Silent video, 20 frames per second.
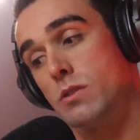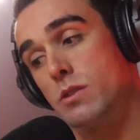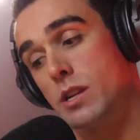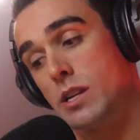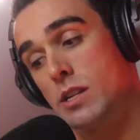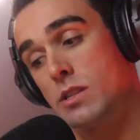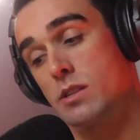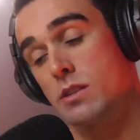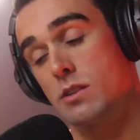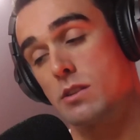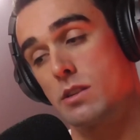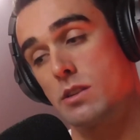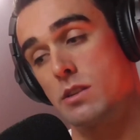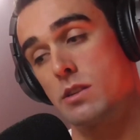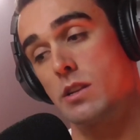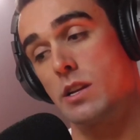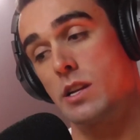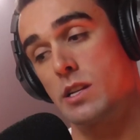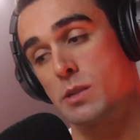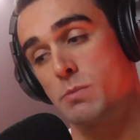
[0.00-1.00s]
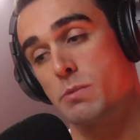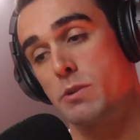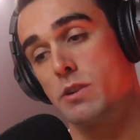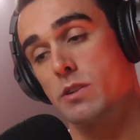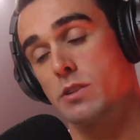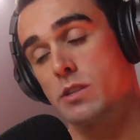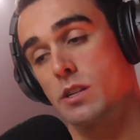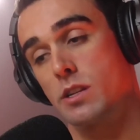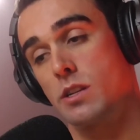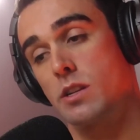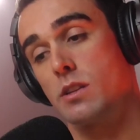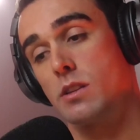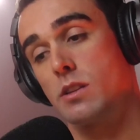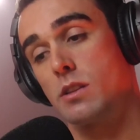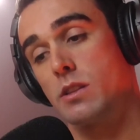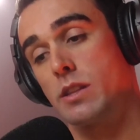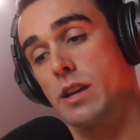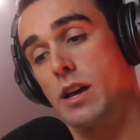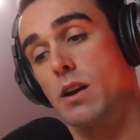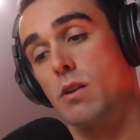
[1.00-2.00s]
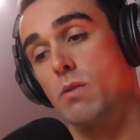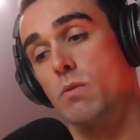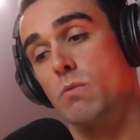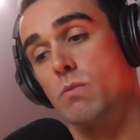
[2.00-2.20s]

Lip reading: isn't experiencing it, that